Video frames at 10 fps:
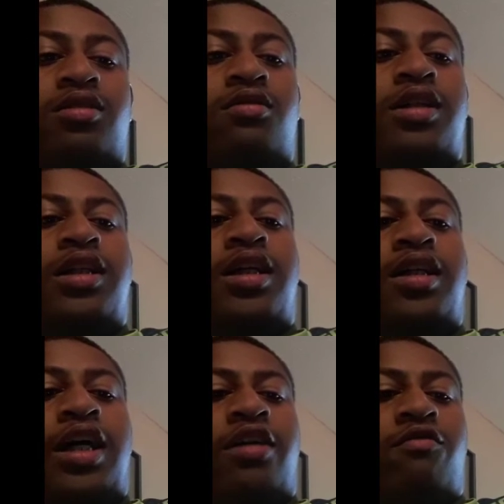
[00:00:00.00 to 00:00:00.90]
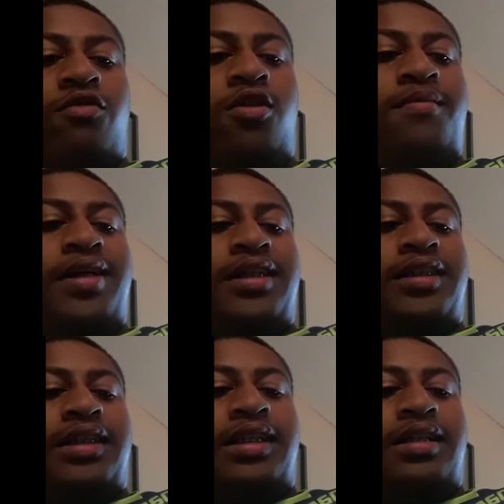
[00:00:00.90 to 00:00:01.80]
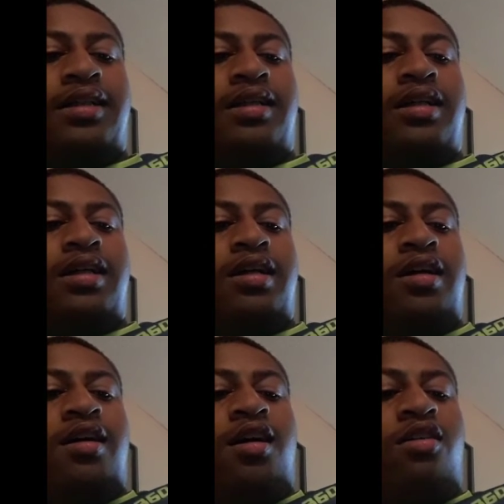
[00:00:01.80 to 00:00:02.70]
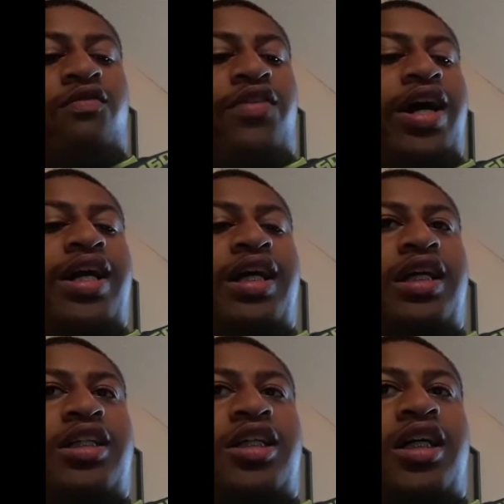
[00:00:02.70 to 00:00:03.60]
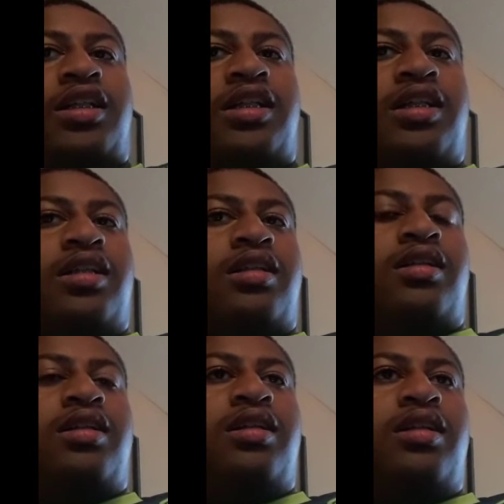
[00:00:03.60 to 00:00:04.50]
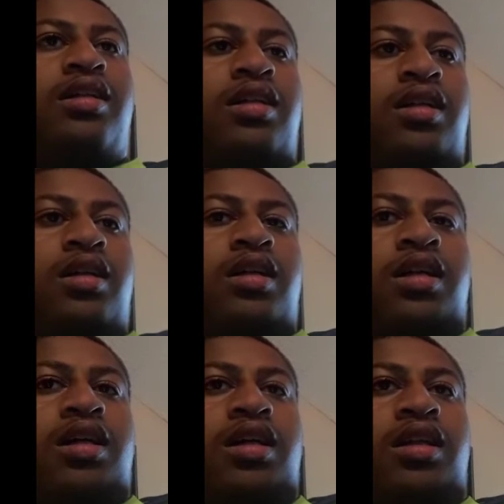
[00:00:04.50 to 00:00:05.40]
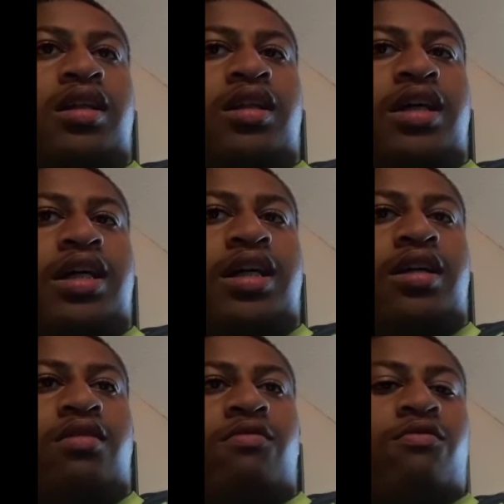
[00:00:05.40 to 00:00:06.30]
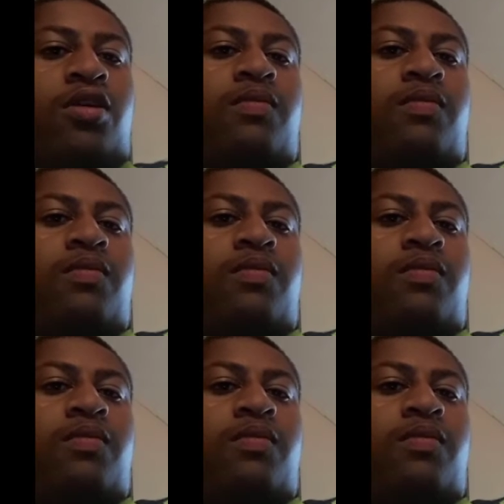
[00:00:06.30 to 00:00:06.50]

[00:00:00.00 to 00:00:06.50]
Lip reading: going on, like robots fighting each other, then